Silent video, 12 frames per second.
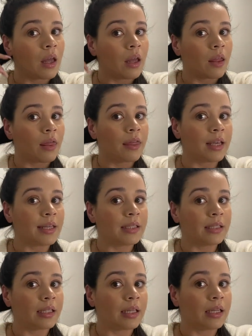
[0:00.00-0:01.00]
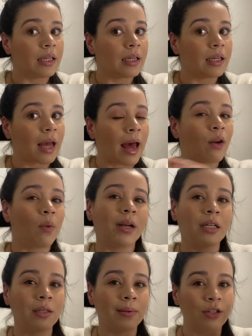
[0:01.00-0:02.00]
this, I don't want
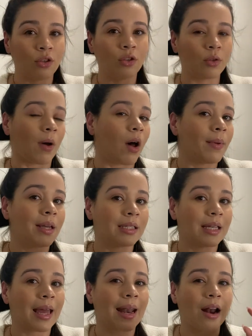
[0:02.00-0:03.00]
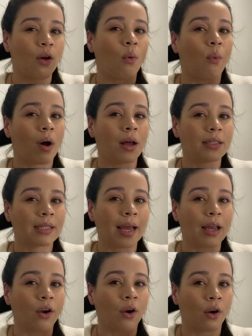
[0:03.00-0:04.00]
it to be too small because again, I don't want
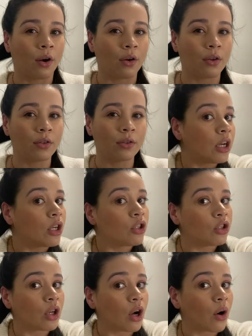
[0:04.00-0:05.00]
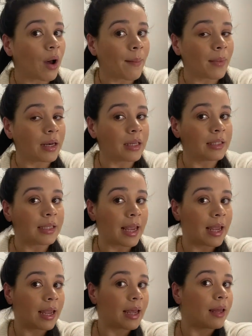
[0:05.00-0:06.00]
tight curls. So I'm gonna
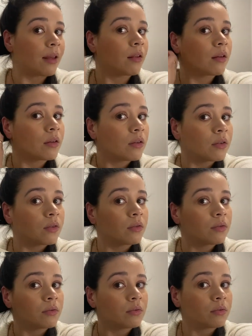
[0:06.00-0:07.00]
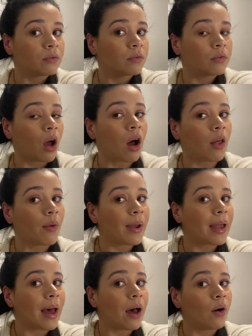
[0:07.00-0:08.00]
take it all the
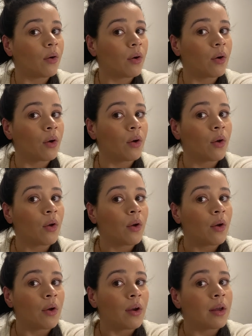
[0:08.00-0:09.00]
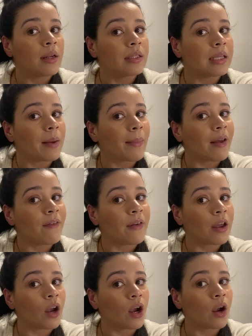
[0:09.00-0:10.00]
way out, take my
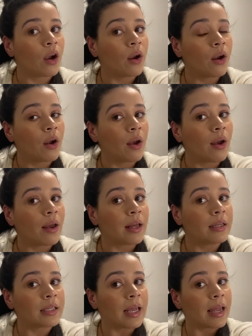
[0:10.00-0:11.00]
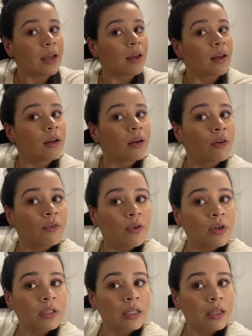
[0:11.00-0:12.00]
finger and take, I don't know if you
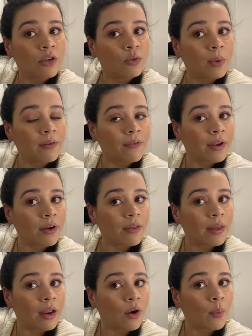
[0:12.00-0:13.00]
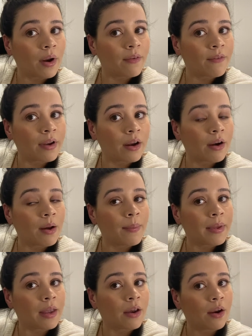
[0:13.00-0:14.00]
can see, there's one finger there, one finger up
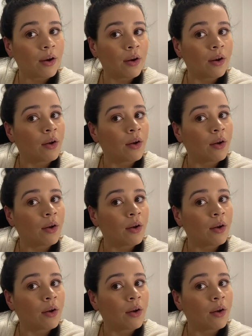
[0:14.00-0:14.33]
here,